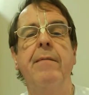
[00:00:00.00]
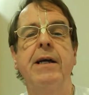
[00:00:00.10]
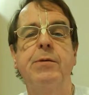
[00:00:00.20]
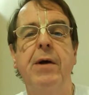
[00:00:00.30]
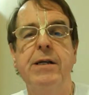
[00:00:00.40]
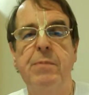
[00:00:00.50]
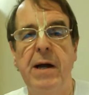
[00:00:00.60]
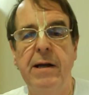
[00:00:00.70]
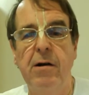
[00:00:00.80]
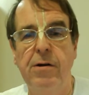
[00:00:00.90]
expressed
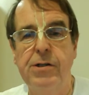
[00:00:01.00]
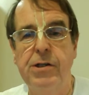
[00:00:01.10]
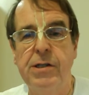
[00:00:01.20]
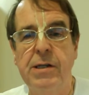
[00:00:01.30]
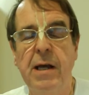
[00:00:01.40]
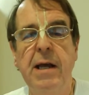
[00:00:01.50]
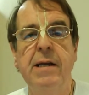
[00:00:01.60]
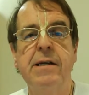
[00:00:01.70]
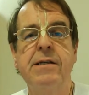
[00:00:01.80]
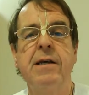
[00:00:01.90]
by
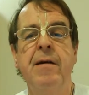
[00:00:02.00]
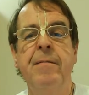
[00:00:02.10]
consciousness